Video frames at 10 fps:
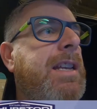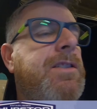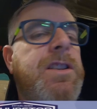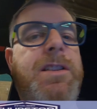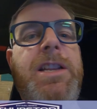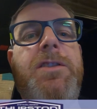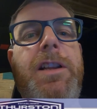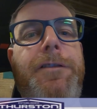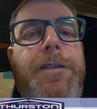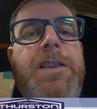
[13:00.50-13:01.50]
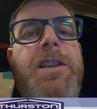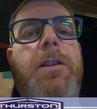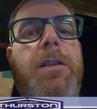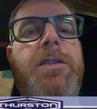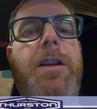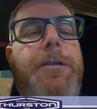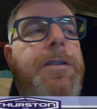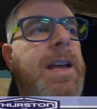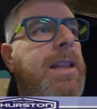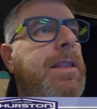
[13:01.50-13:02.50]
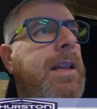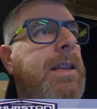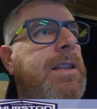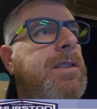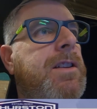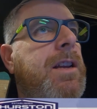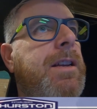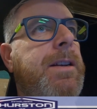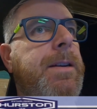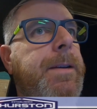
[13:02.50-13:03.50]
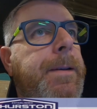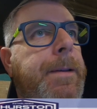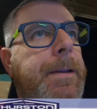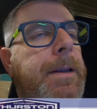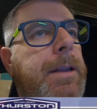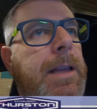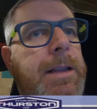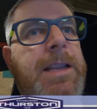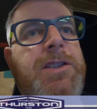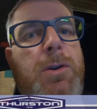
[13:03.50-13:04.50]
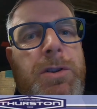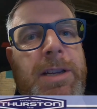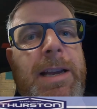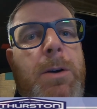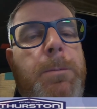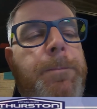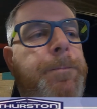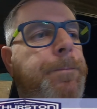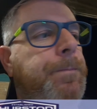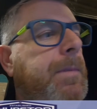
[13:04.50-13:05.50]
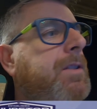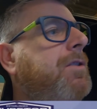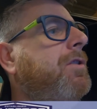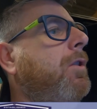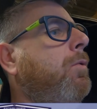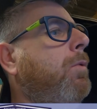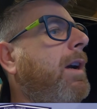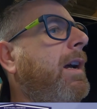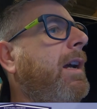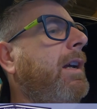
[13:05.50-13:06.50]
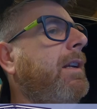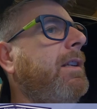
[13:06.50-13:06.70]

it's just literally physical stuff that needs sorting out. So